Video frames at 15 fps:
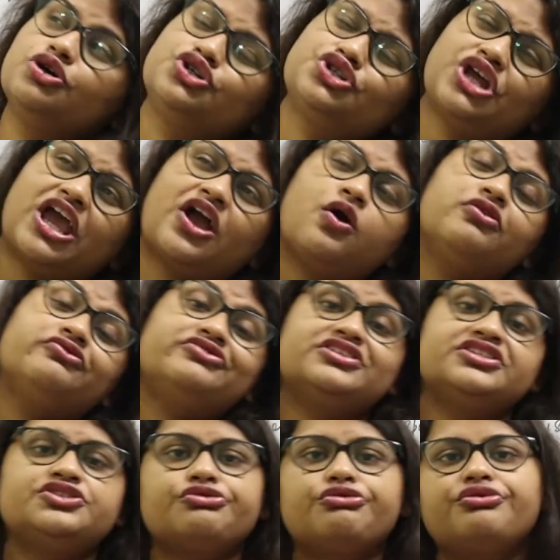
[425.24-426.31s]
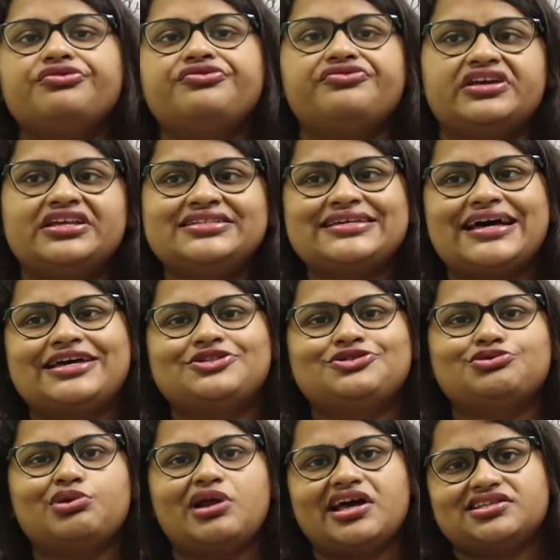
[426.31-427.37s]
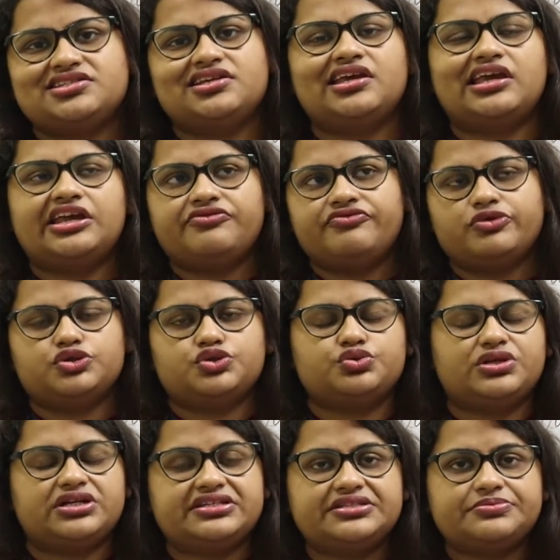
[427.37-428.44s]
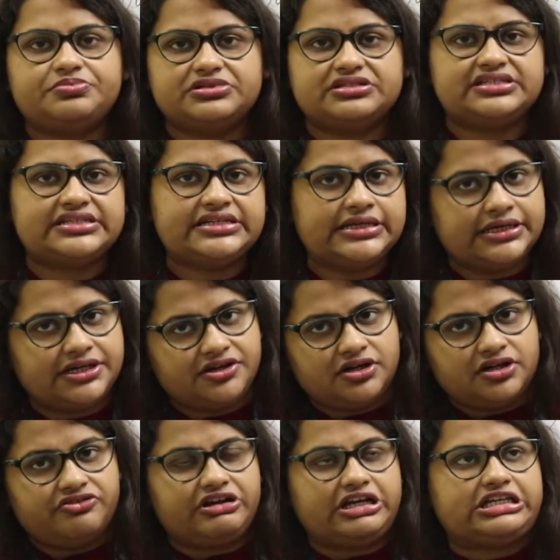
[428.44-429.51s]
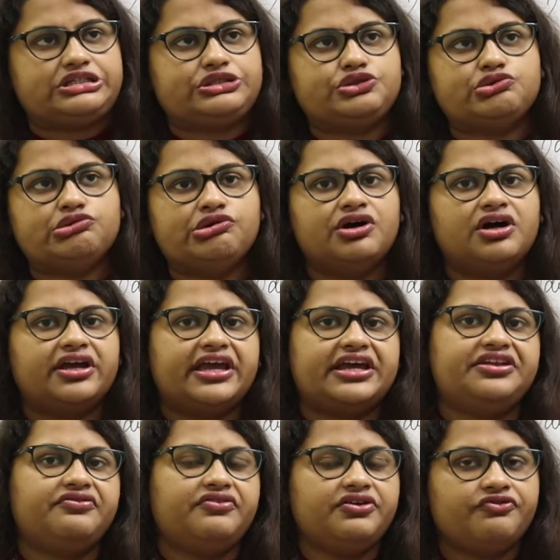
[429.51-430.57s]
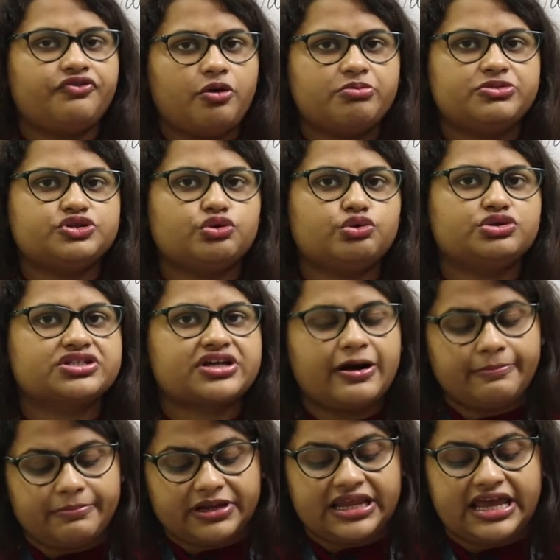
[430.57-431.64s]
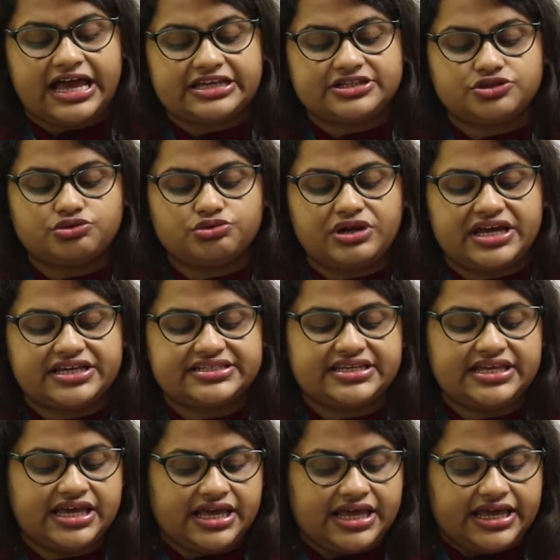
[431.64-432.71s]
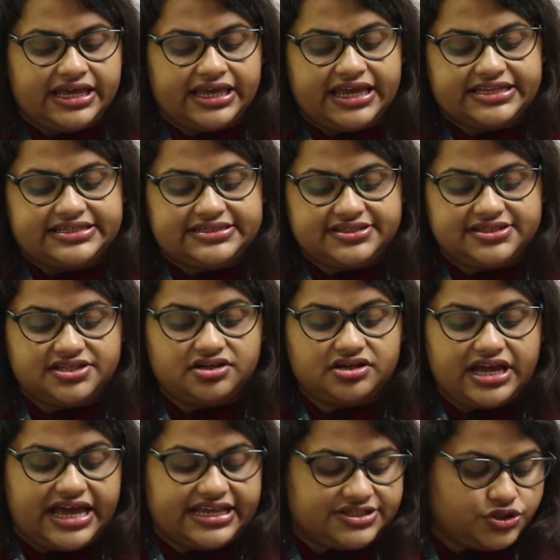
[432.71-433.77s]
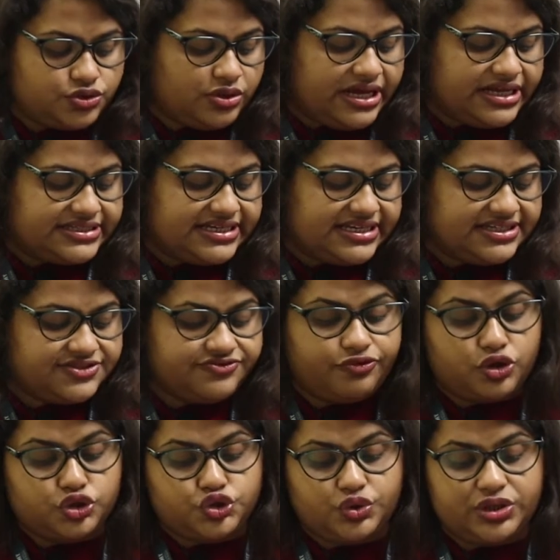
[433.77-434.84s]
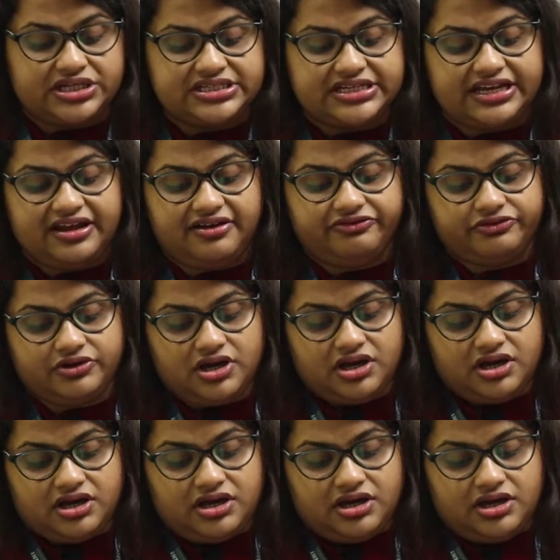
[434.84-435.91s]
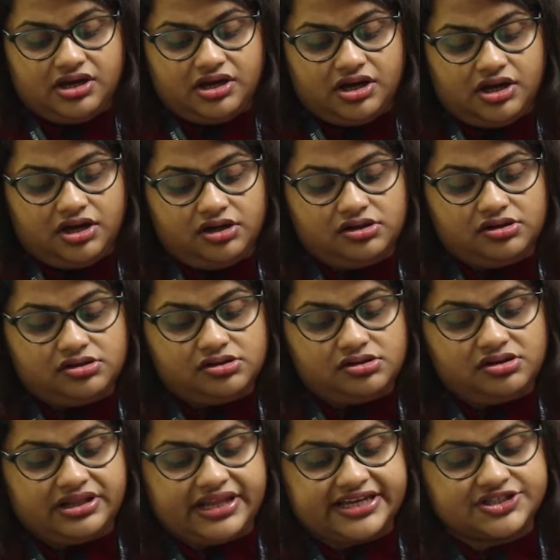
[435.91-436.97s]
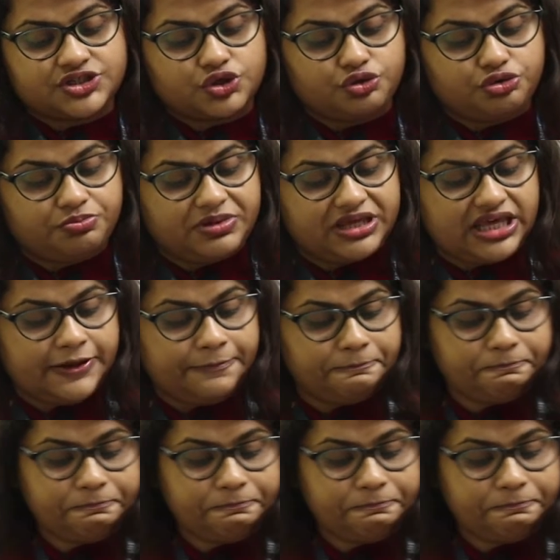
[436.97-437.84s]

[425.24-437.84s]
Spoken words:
shake off his old friends as soon as he gained fortune. That is, the person tries to get away from his old company as soon as he is fortunate enough. Next could be